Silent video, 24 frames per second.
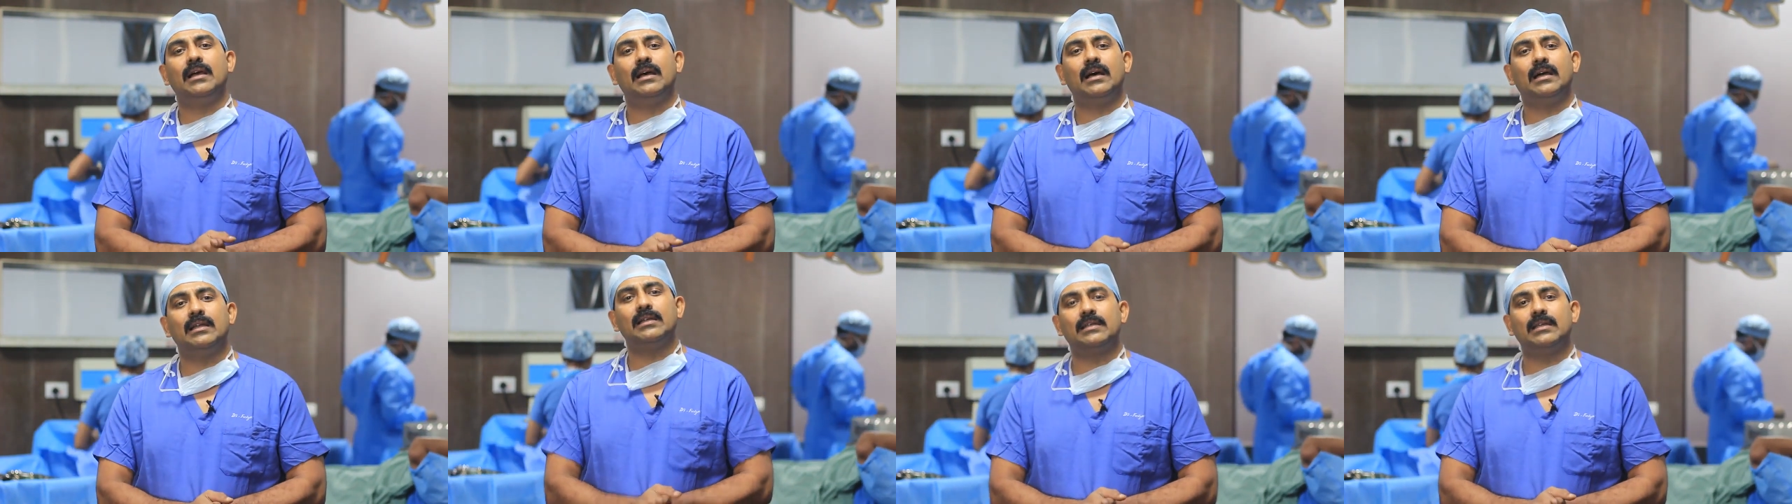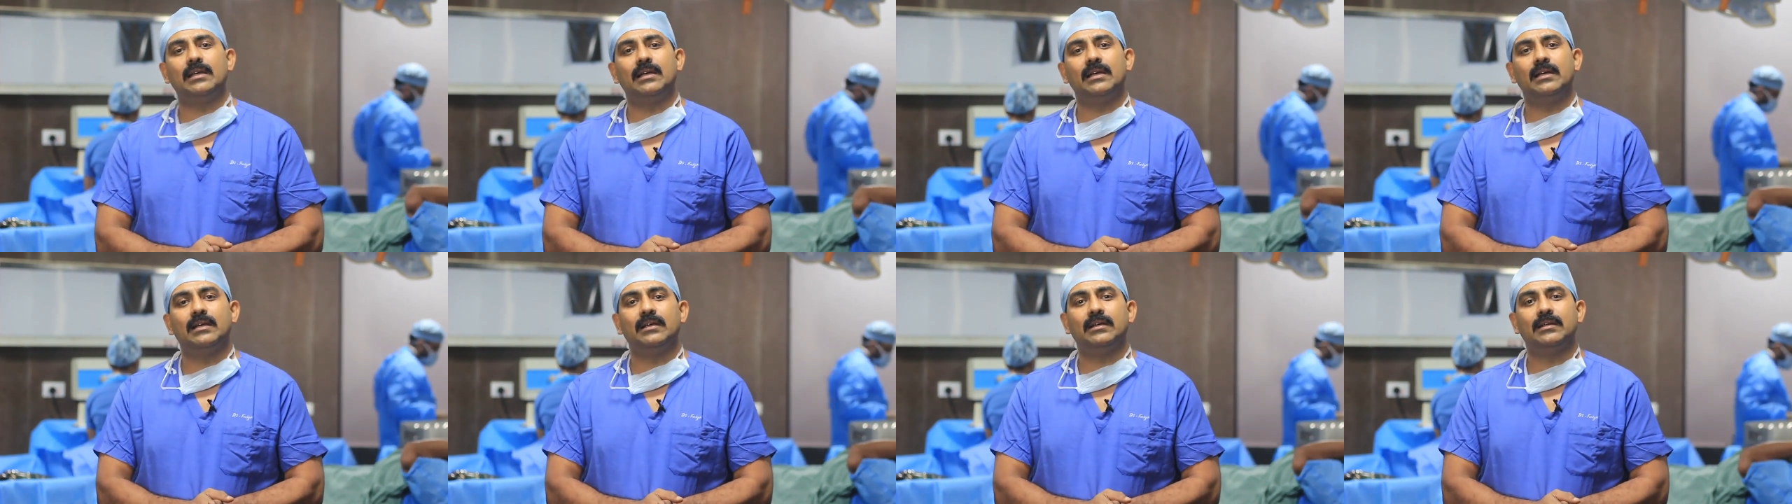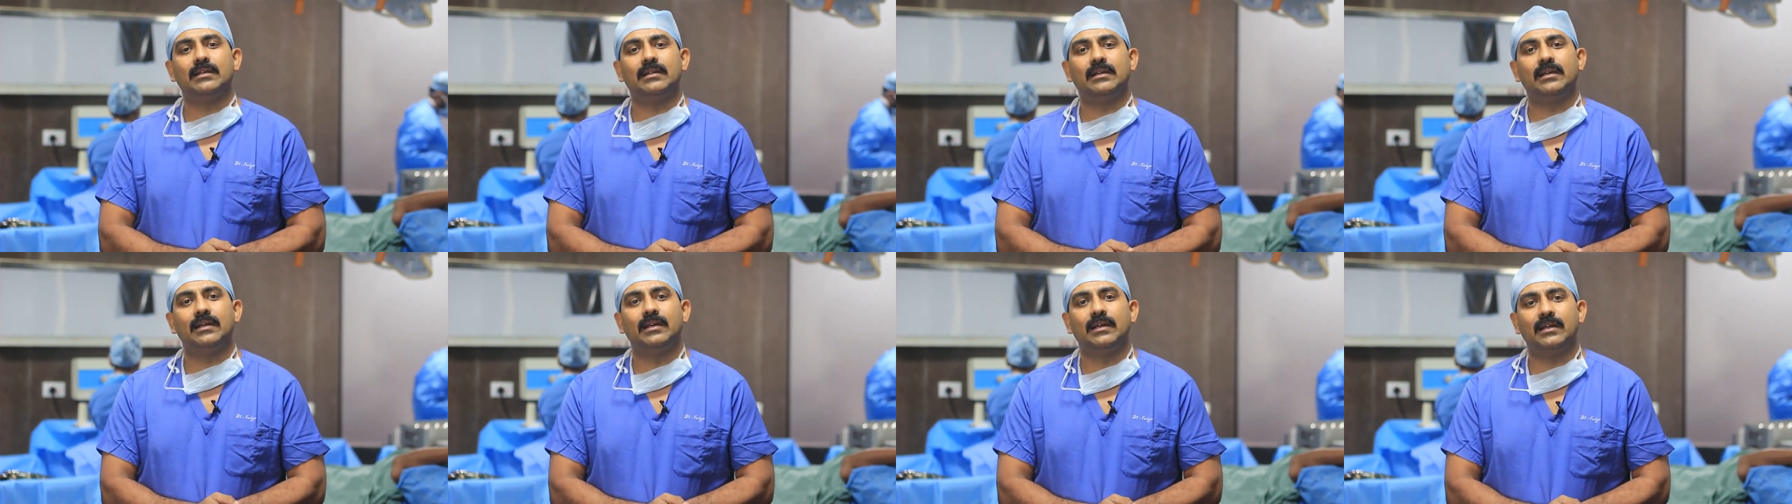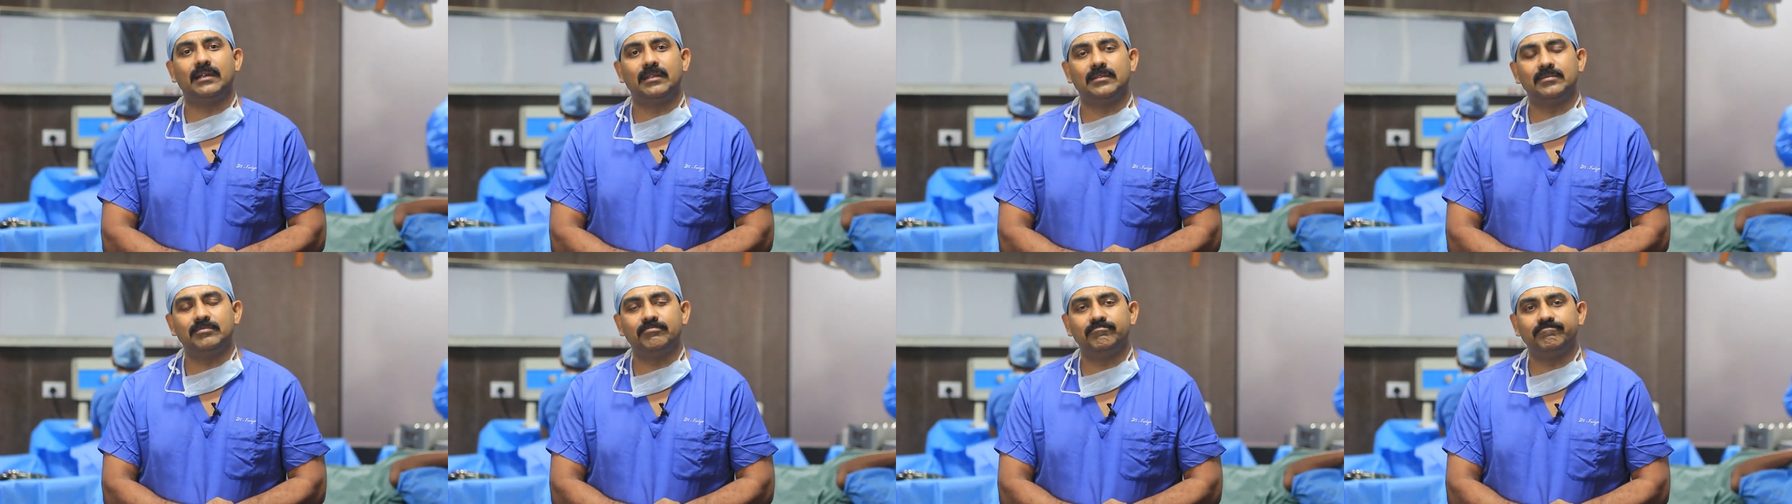under
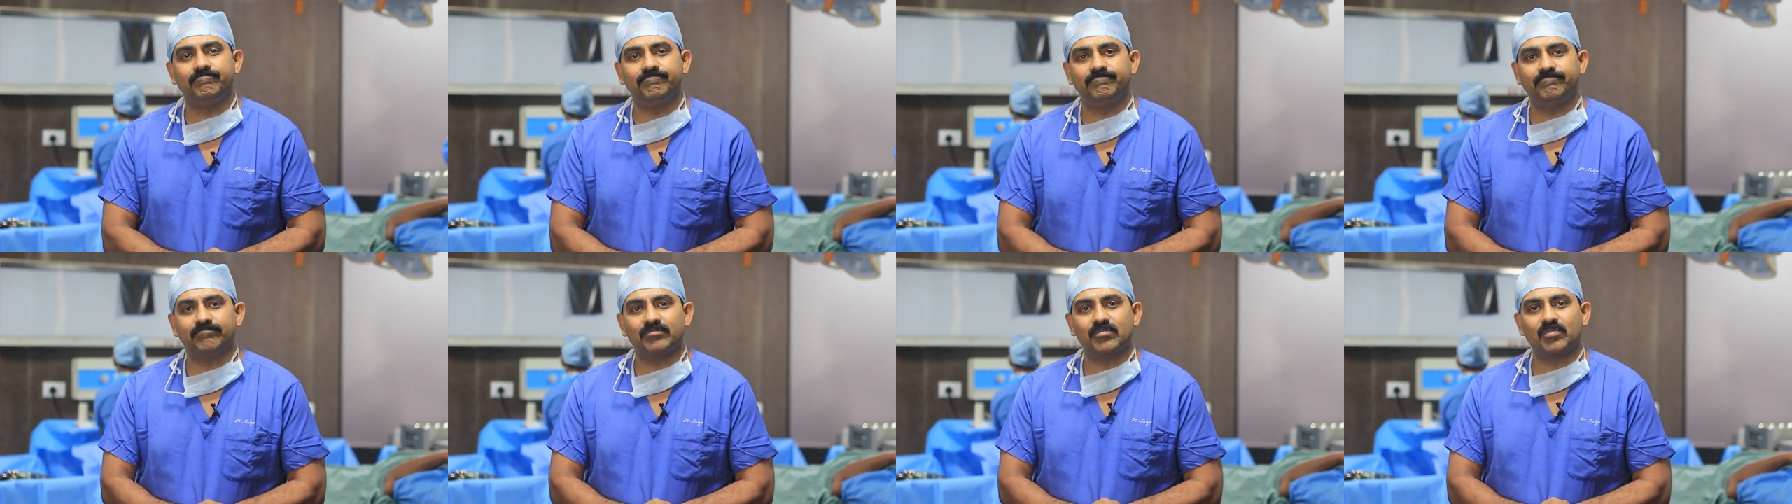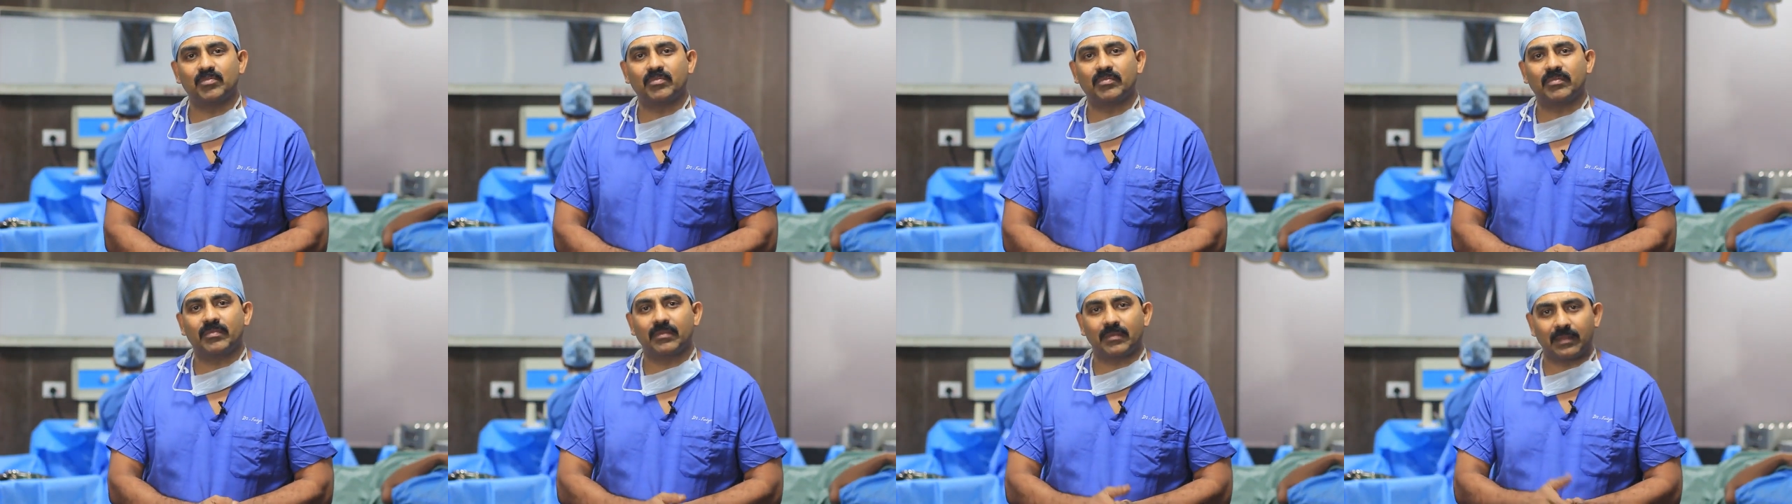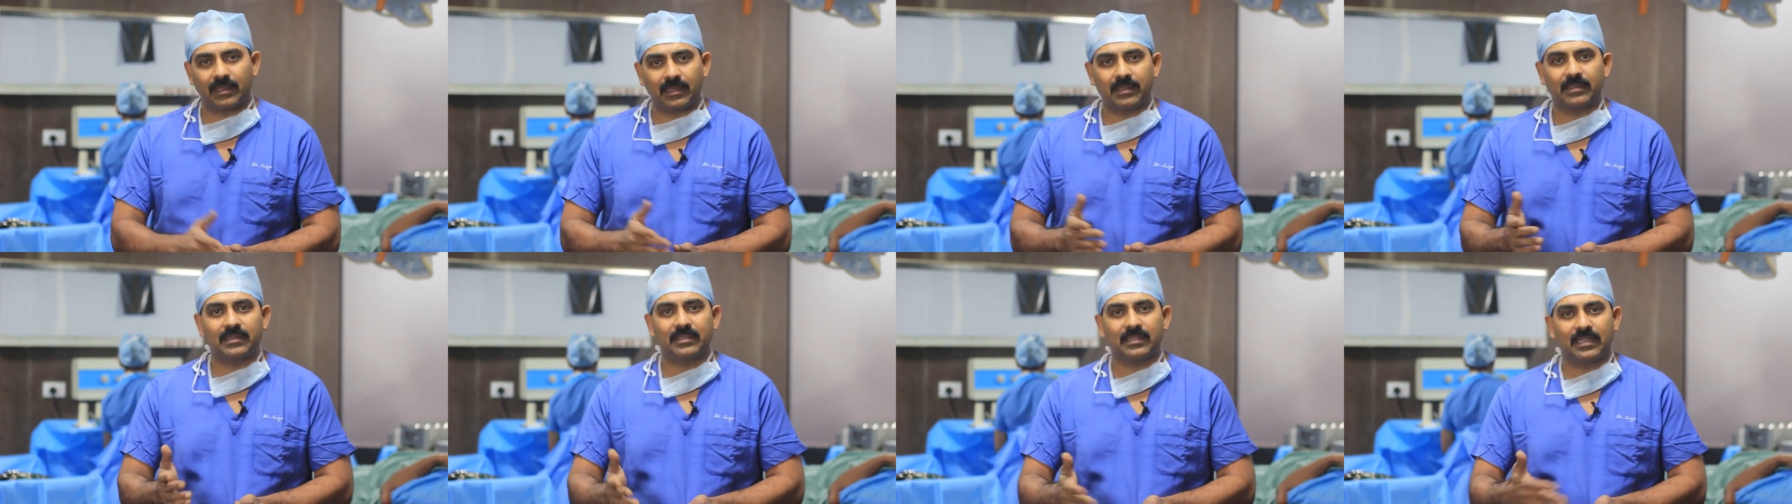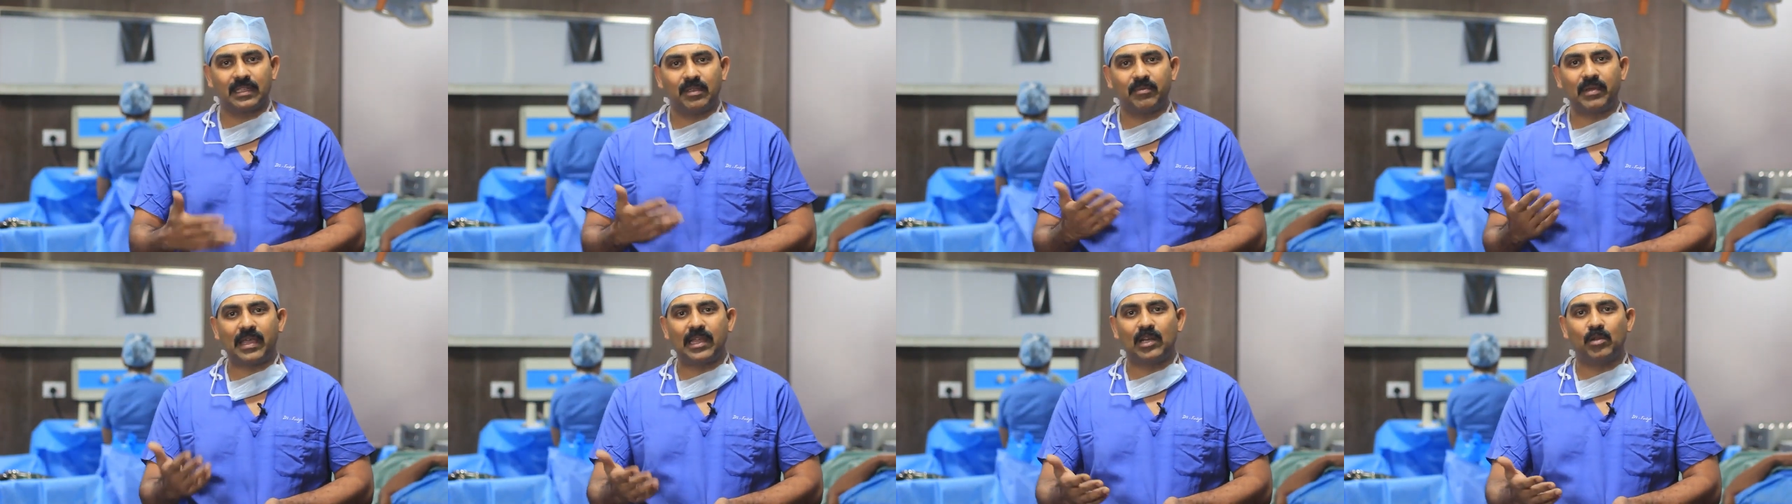uh,
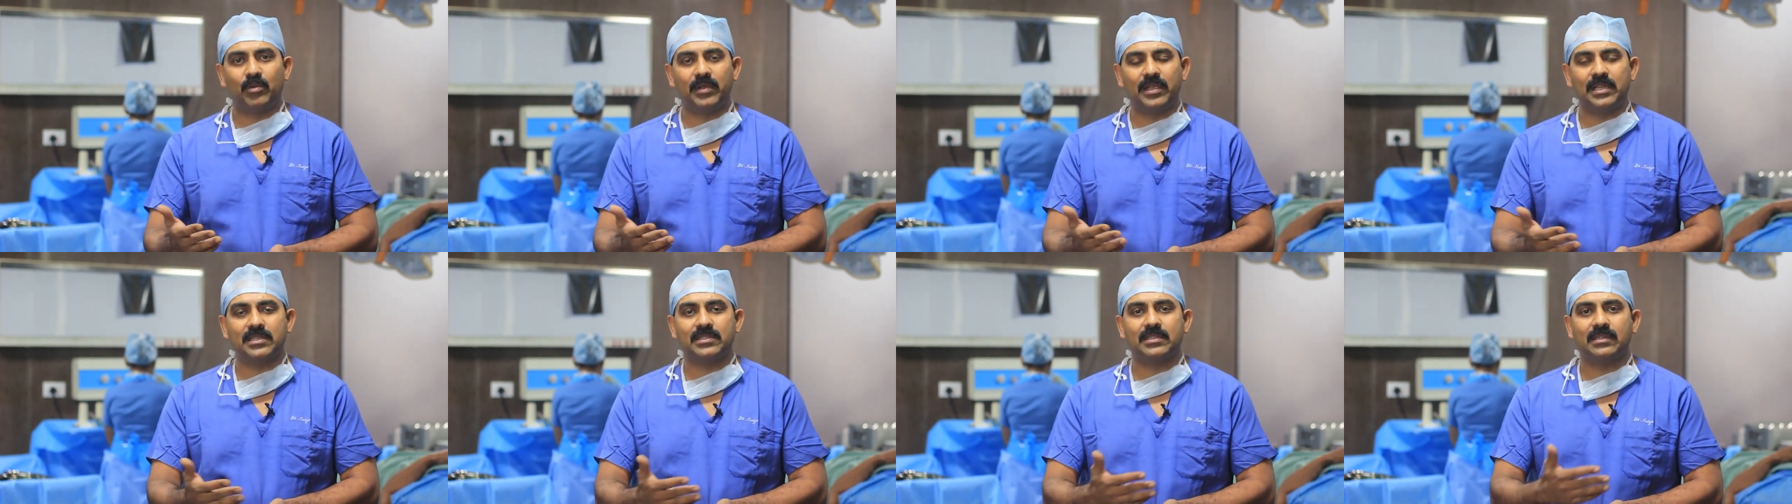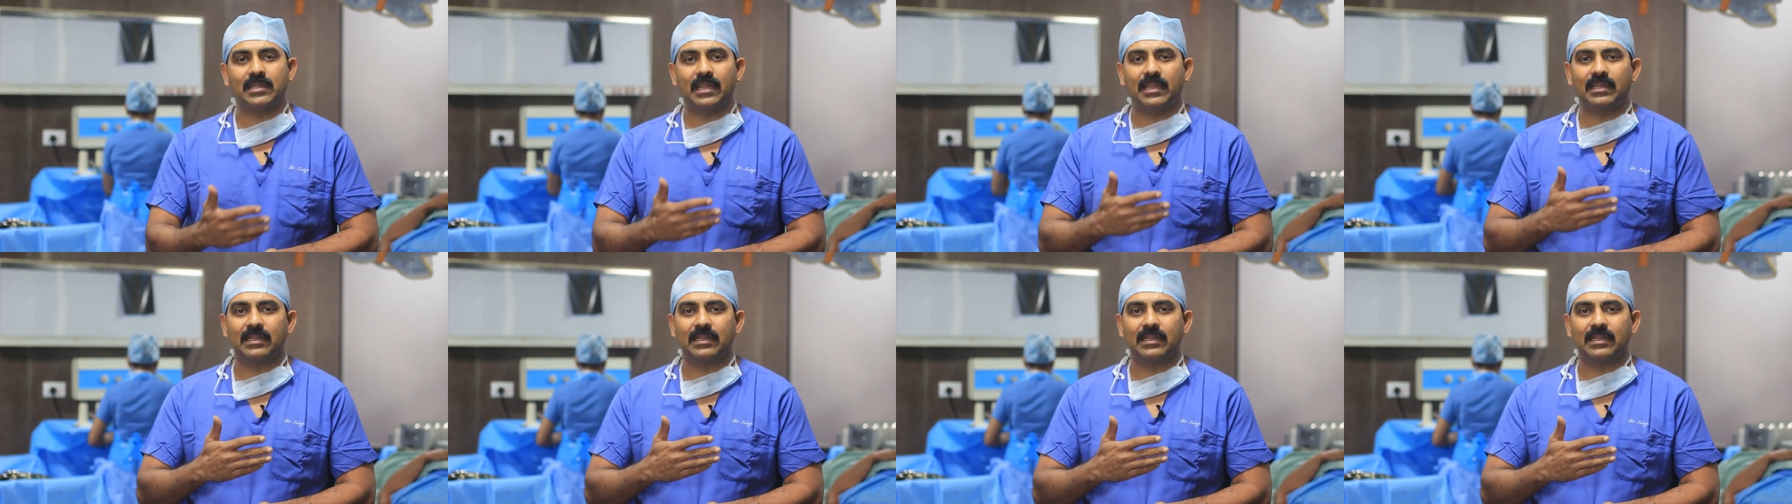evaluation